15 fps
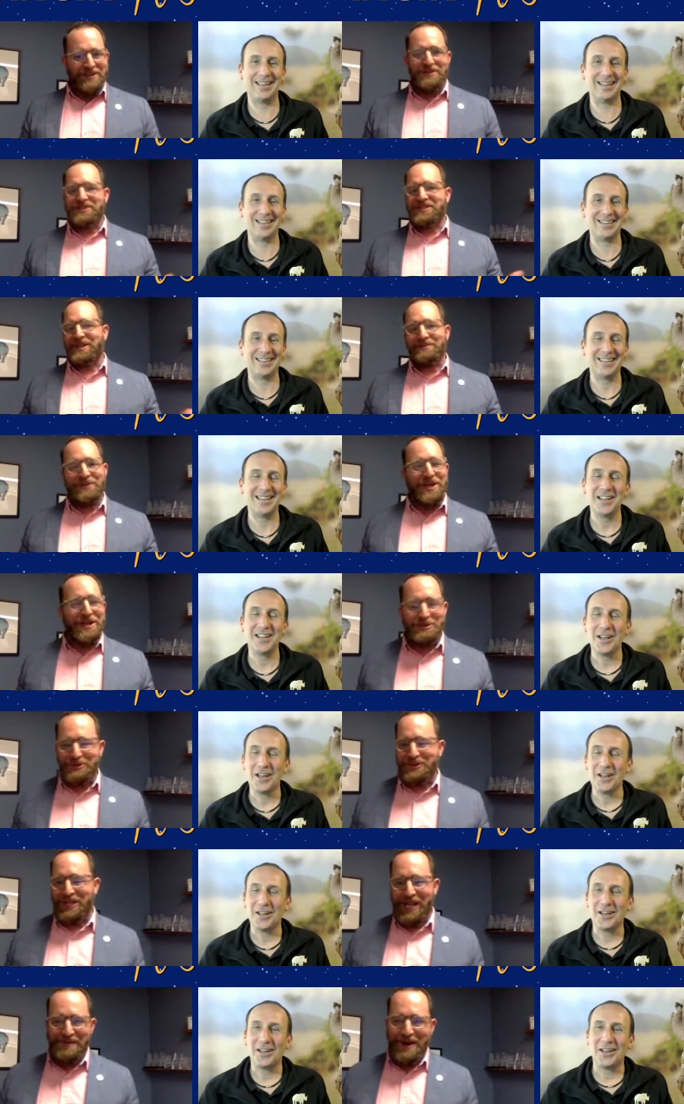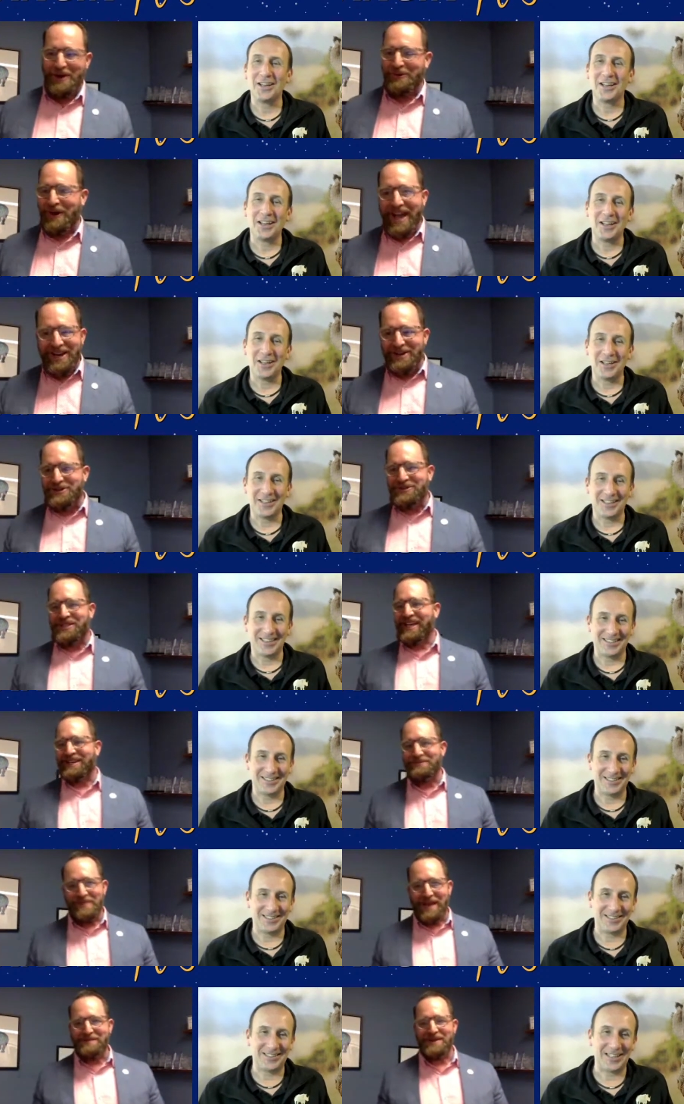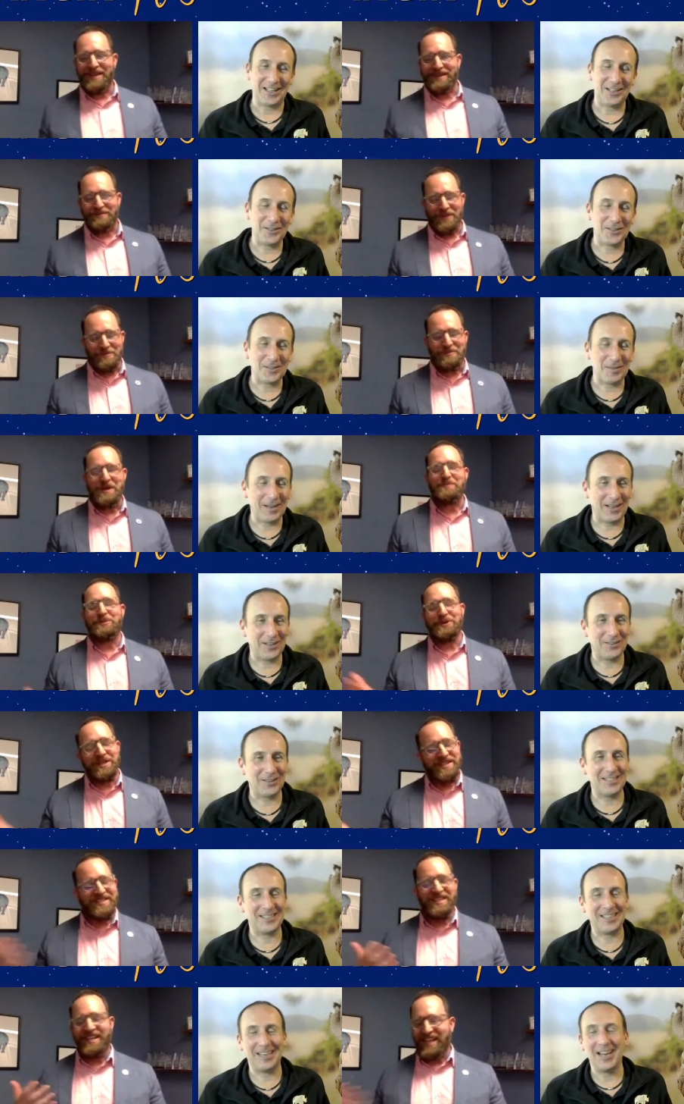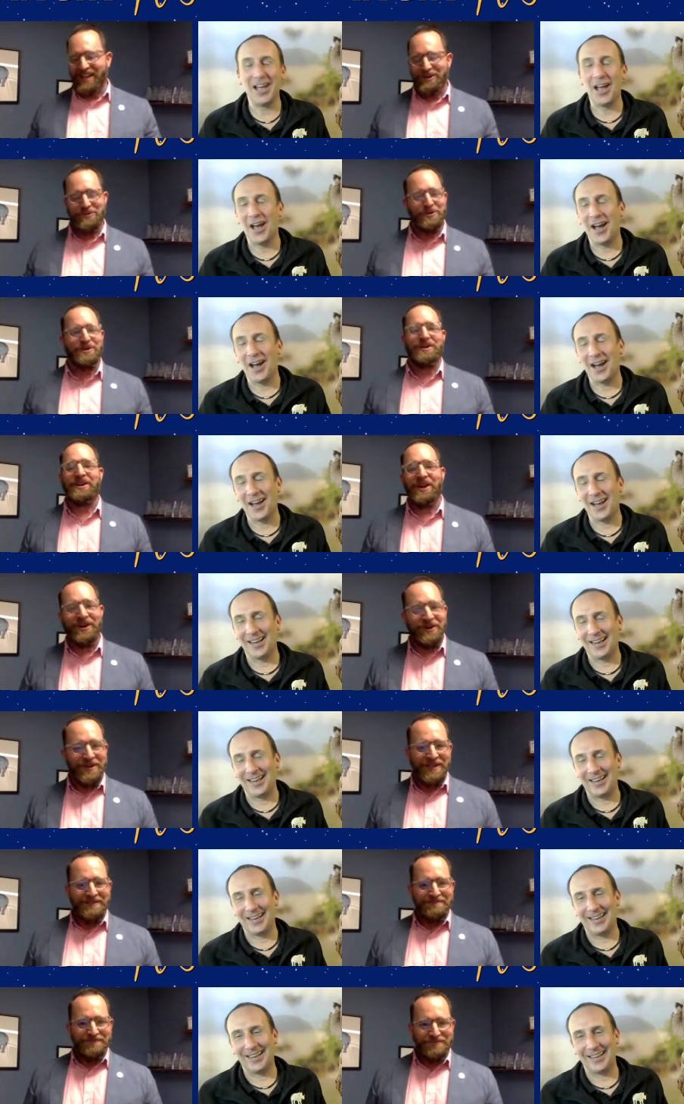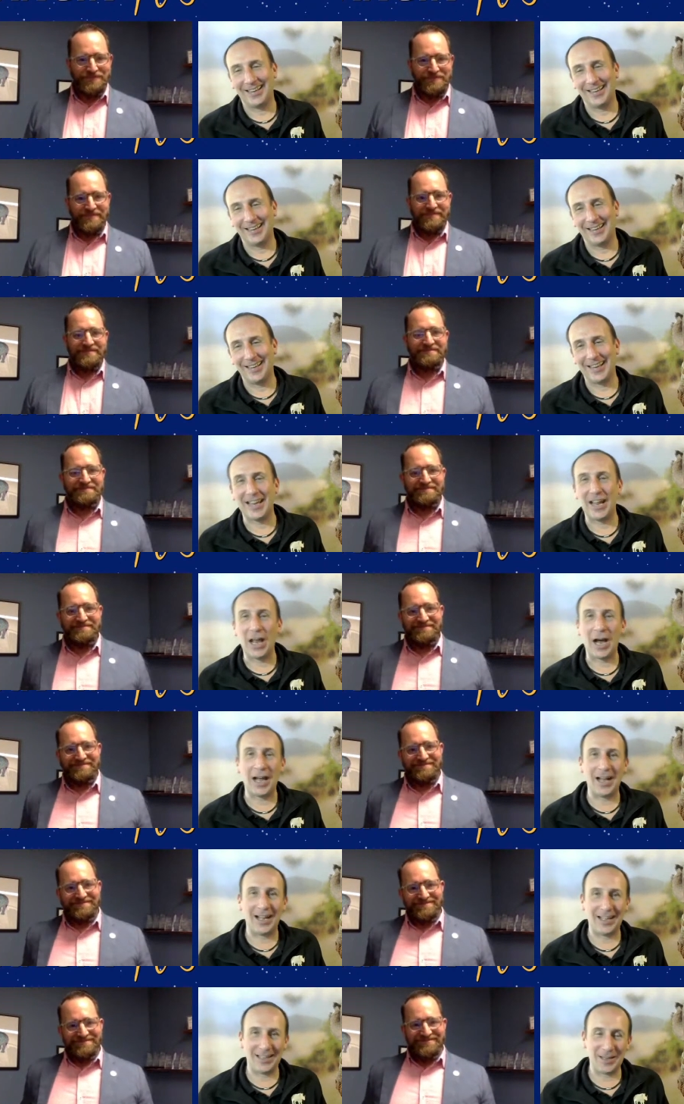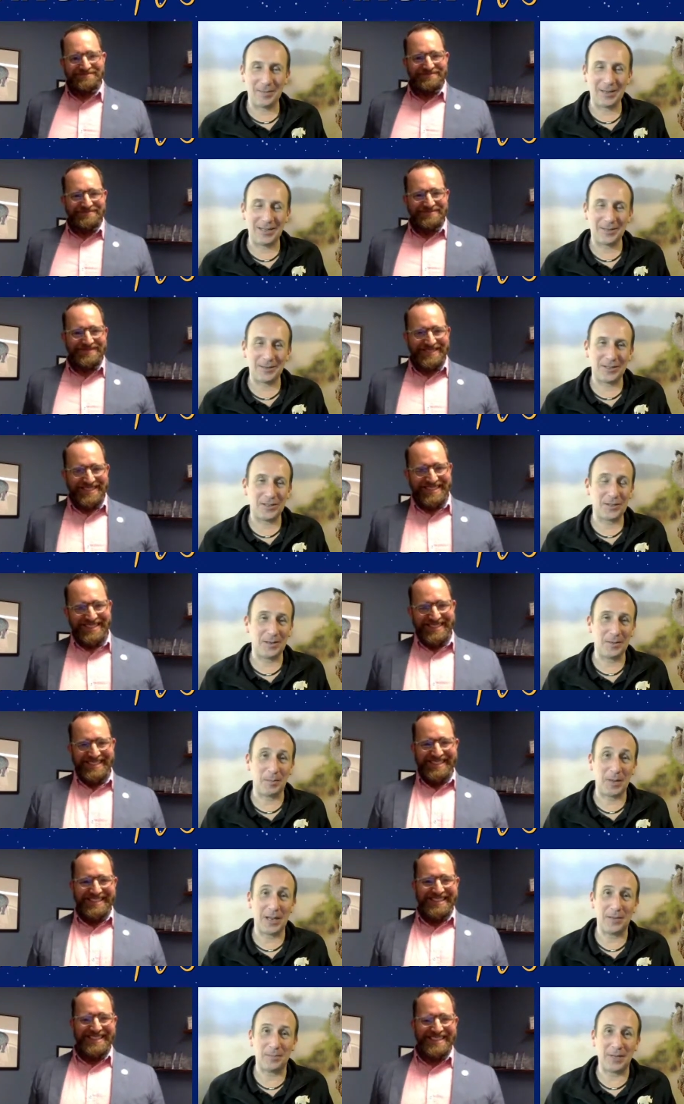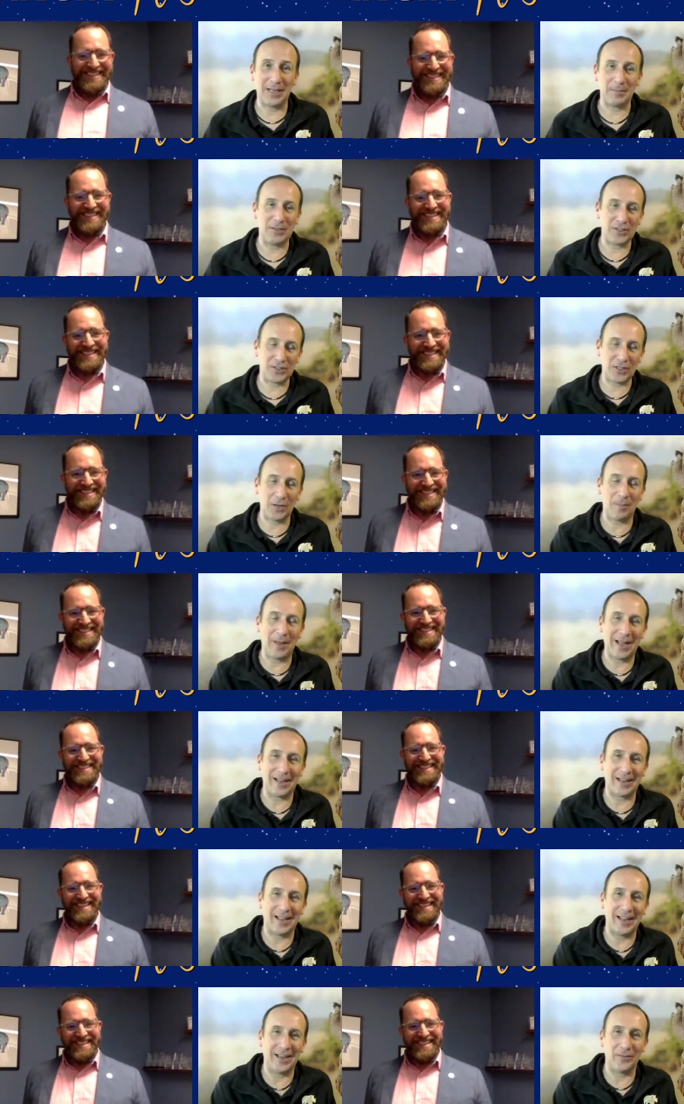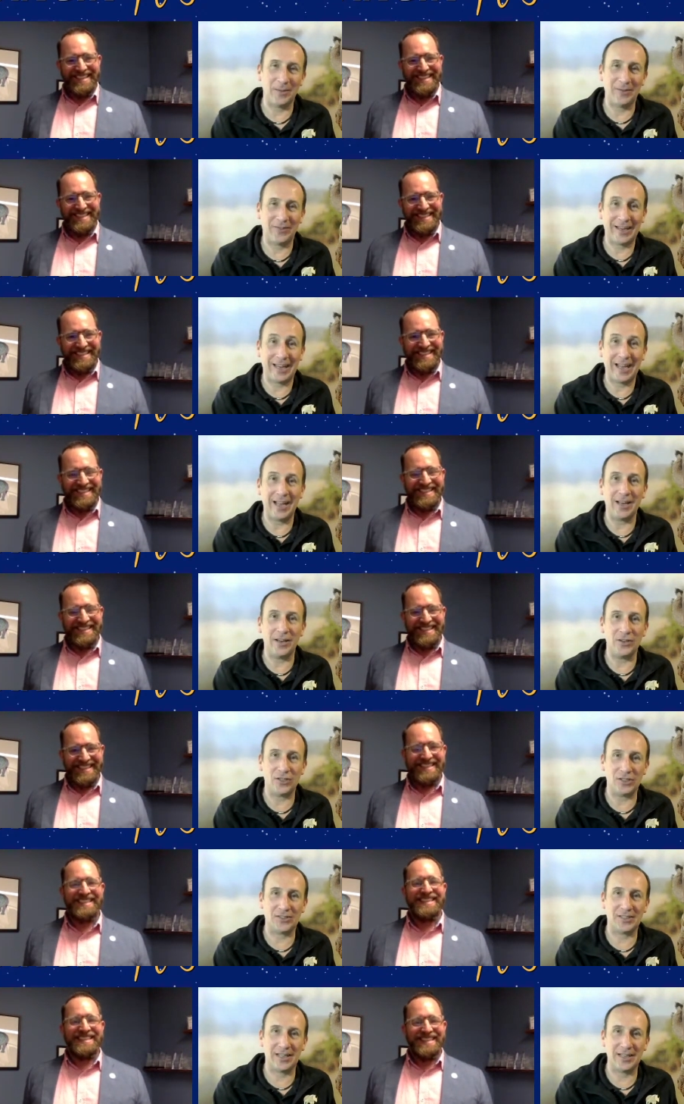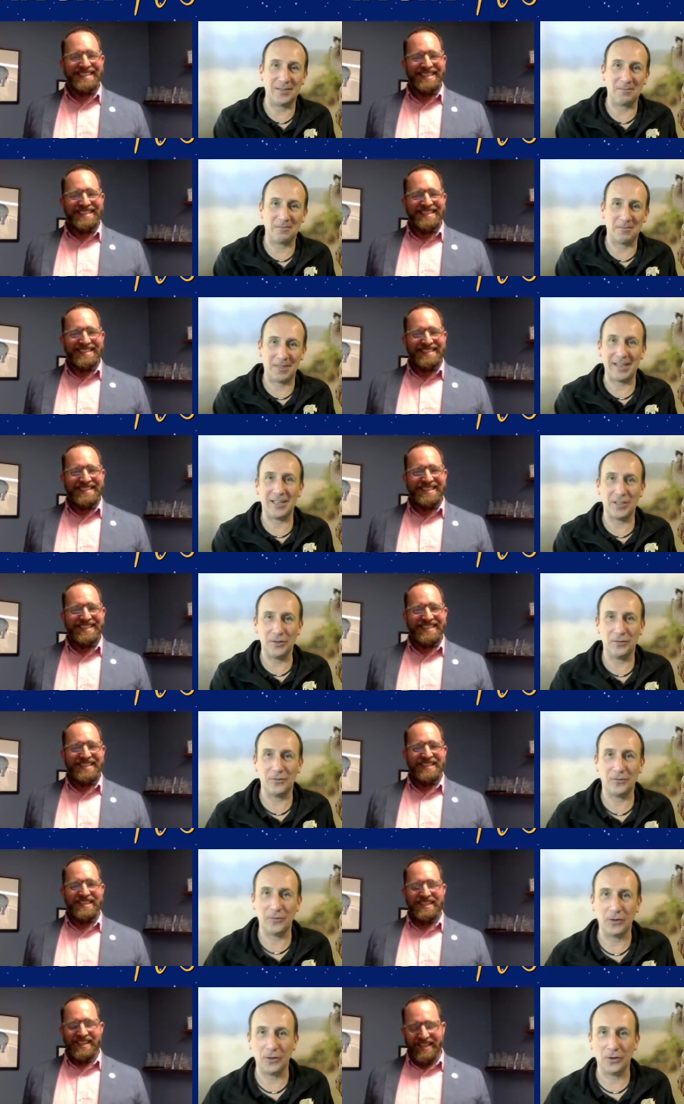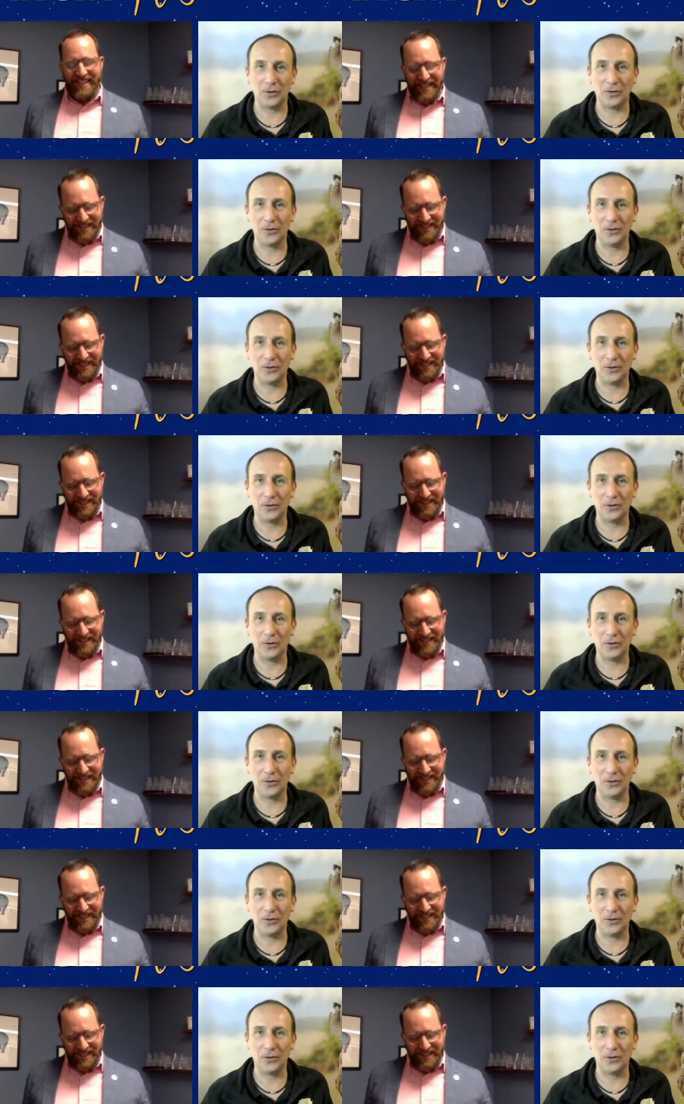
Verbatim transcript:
Speaker 1: tell us something interesting about rhinos that maybe people listening here wouldn't know.
Speaker 2: Okay, I, I, let me So, but, but let me just go back, Haig, if I can, and just say thank you for your